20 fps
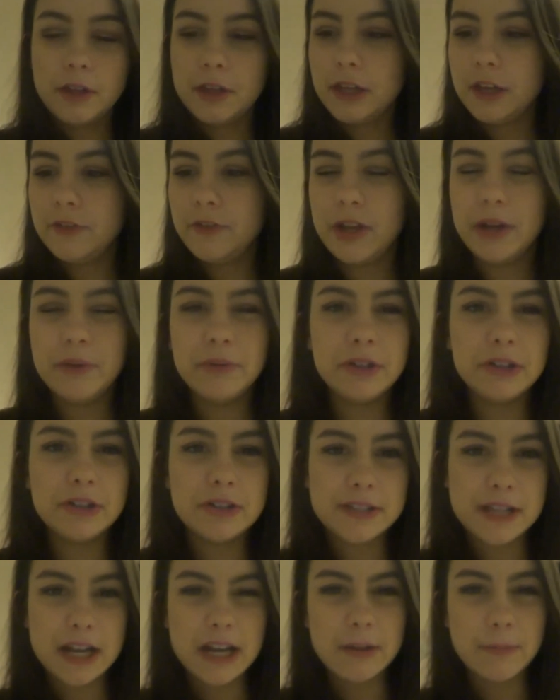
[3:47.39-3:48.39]
If anyone
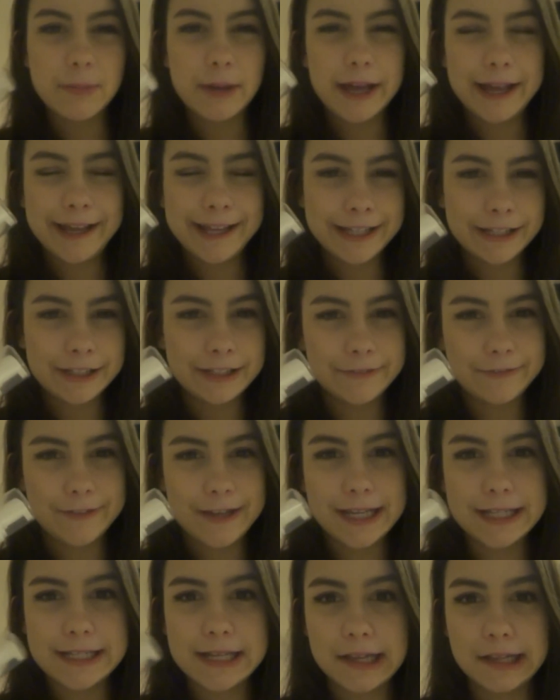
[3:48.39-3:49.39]
knows any better
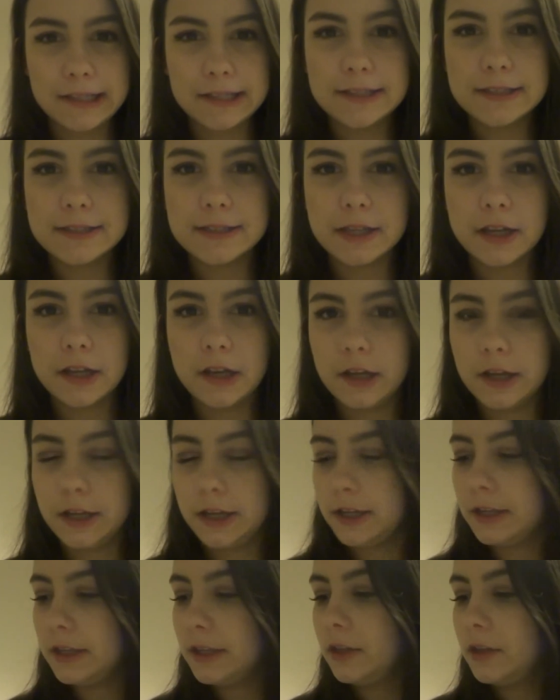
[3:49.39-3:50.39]
fake tans that are
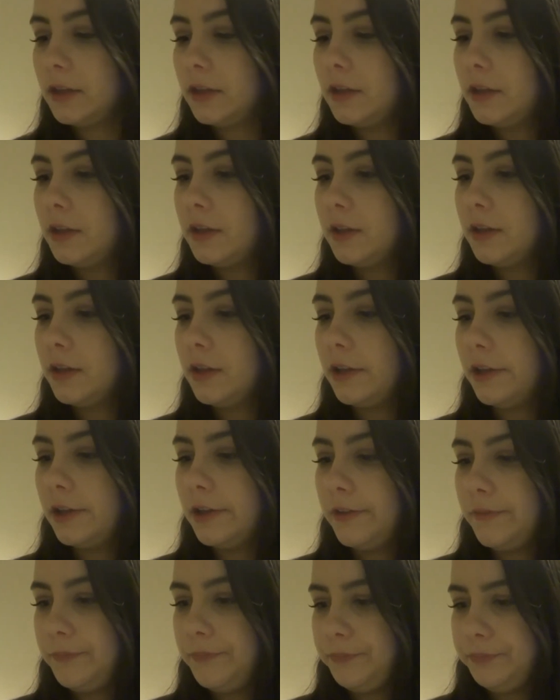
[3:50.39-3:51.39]
like
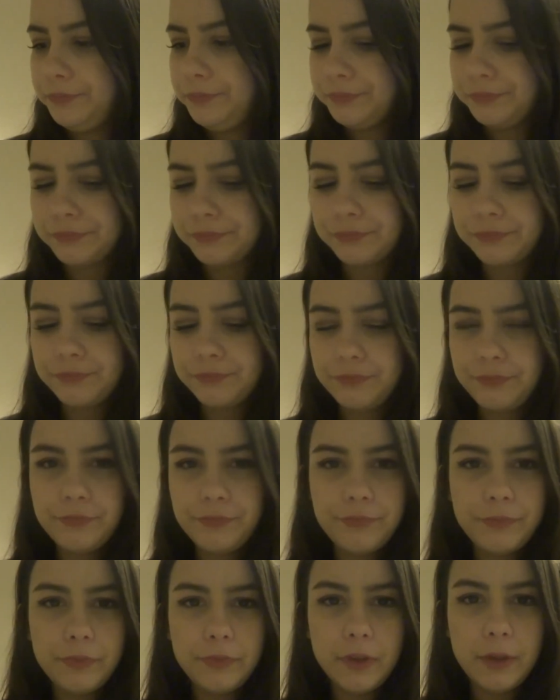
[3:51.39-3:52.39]

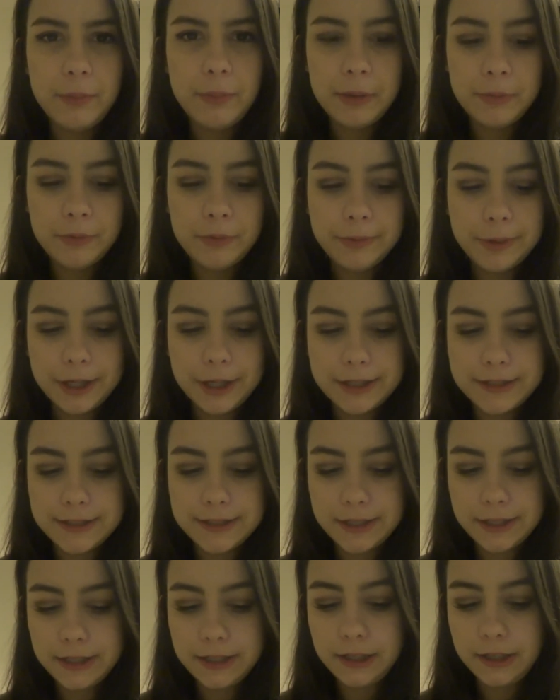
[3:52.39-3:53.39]
a bit more
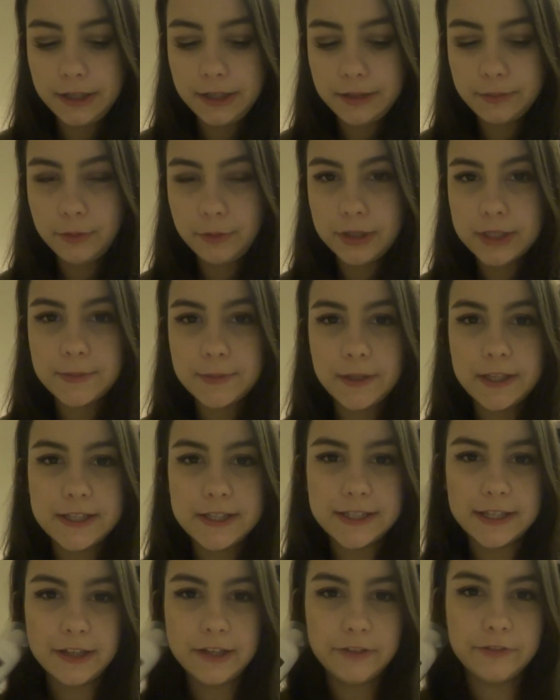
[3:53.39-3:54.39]
pricier, like more
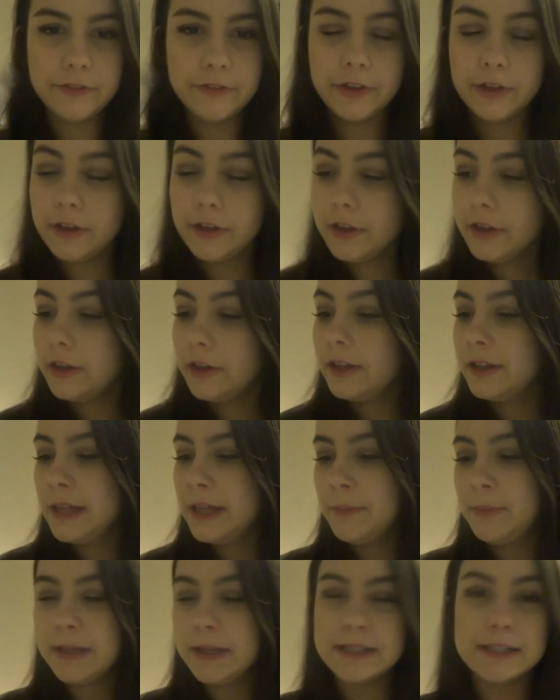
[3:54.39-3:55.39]
expensive,
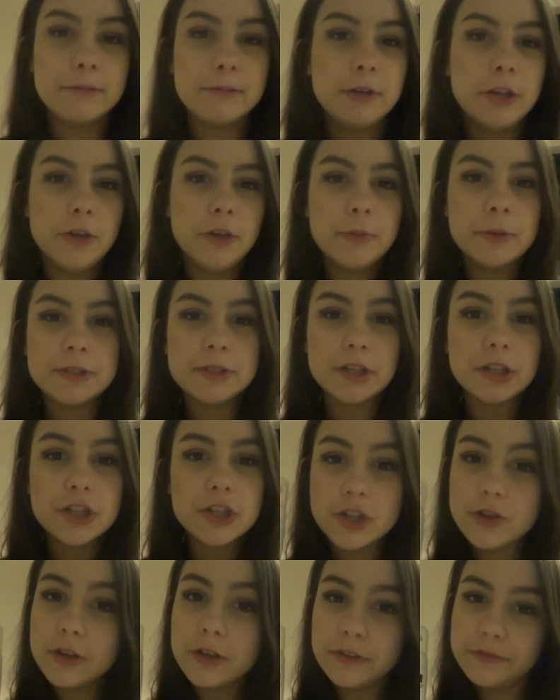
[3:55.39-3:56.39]
then please let me know, because I
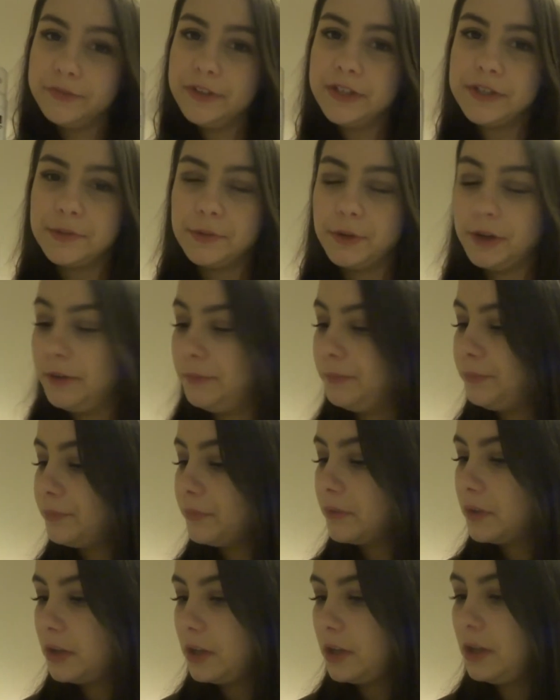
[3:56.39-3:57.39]
do love this
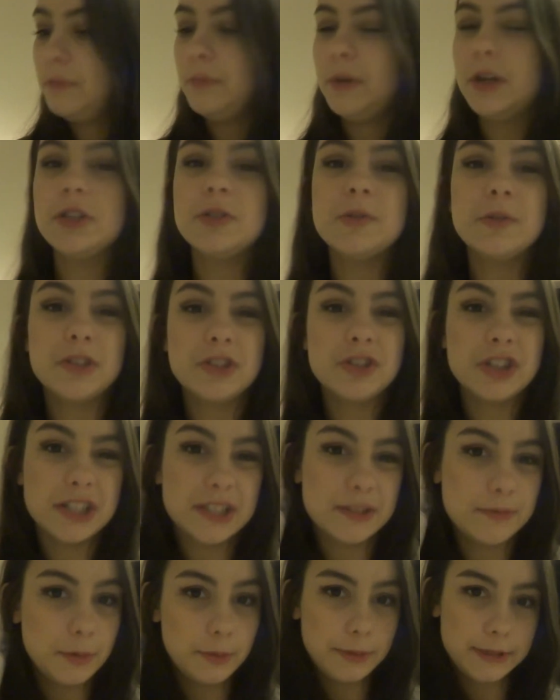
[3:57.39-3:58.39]
one. But I just want to try
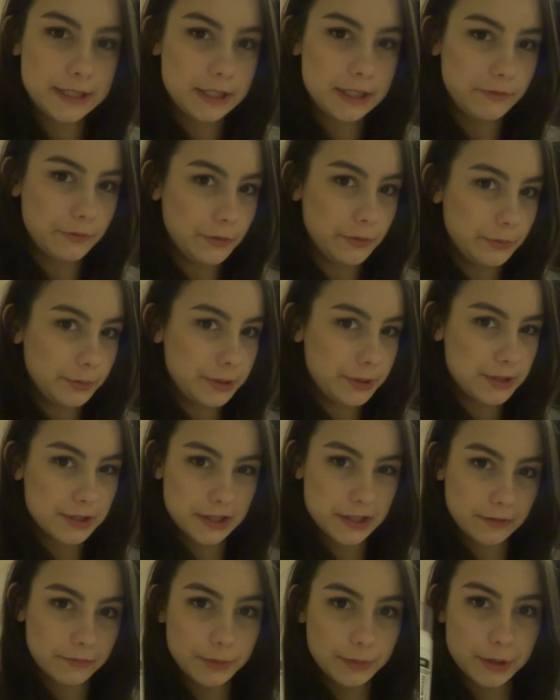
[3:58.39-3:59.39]
something a bit different because
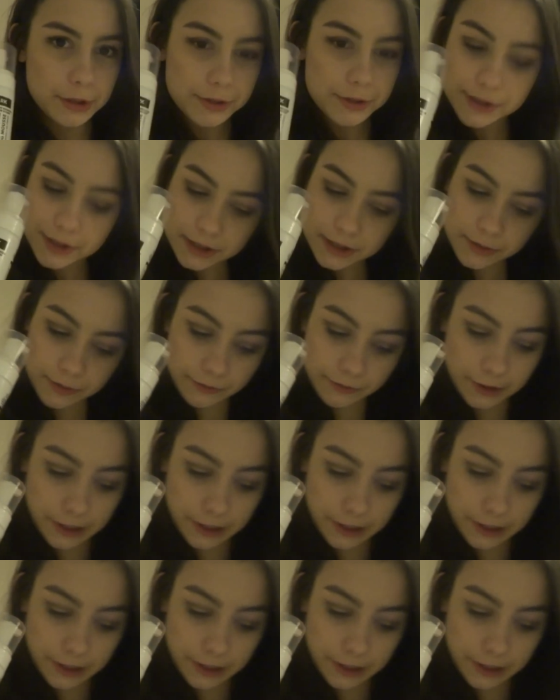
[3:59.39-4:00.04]
I've been using this one for